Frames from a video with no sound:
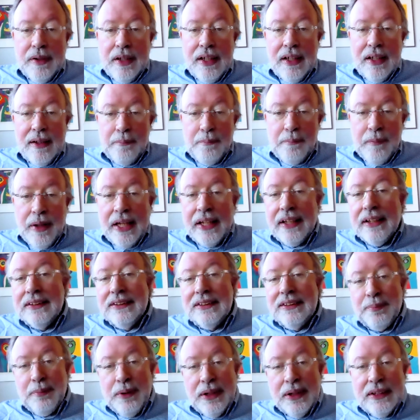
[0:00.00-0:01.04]

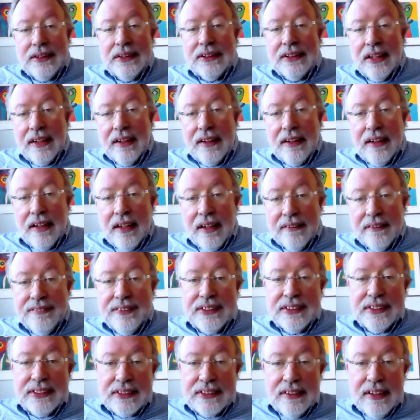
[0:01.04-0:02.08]
management of
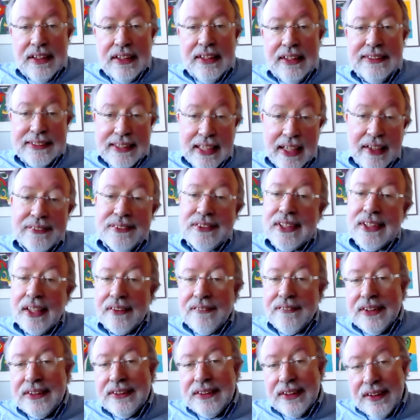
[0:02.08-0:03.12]
sows that
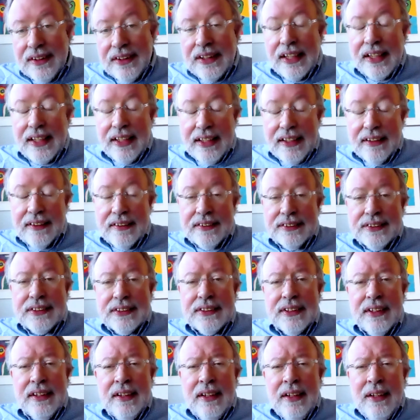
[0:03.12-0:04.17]
return in gilts.
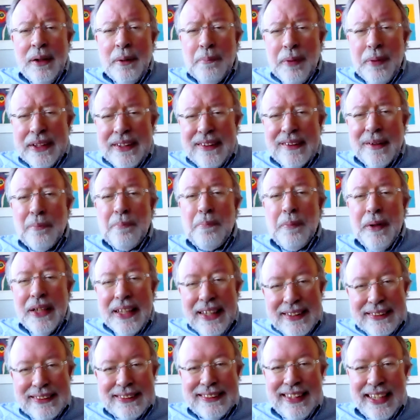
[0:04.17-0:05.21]
But the
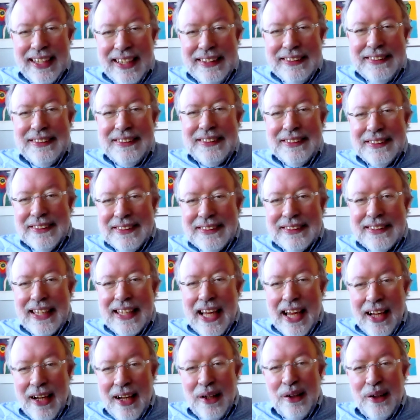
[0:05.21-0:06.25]
big change is
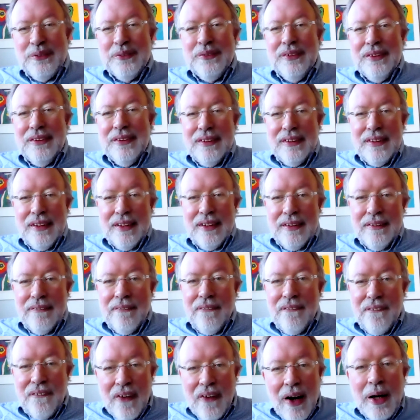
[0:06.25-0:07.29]
how the
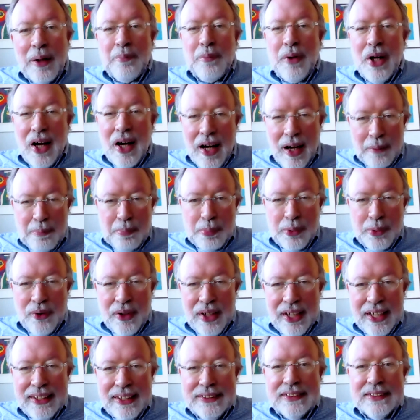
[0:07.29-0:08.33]
farm
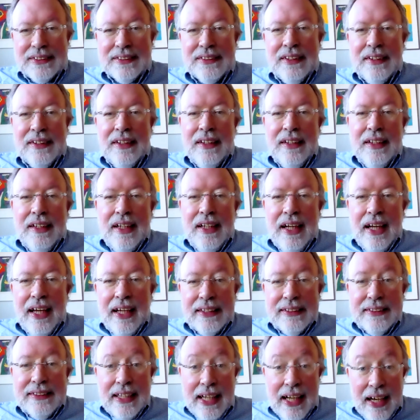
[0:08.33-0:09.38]
operates
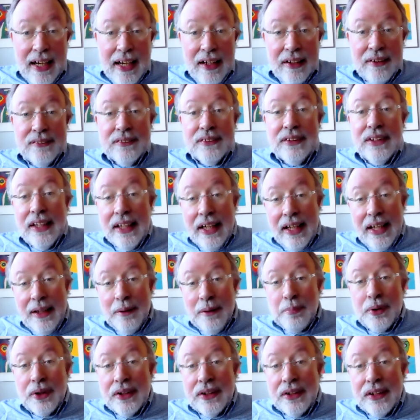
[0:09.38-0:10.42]
and how
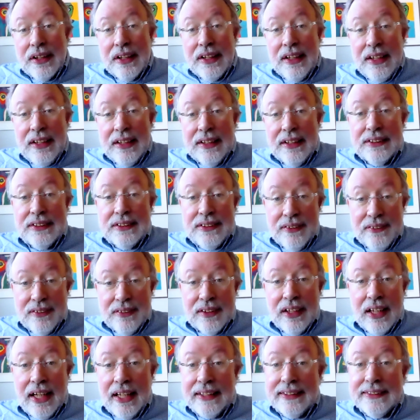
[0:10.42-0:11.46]
labor is
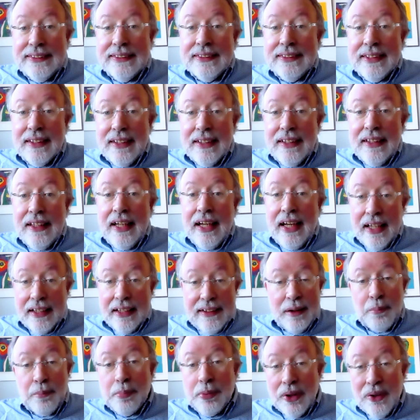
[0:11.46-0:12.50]
utilized and
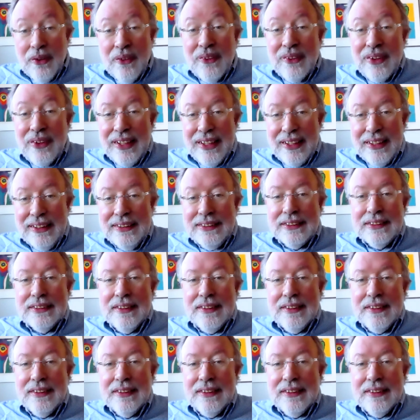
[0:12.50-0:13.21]
employees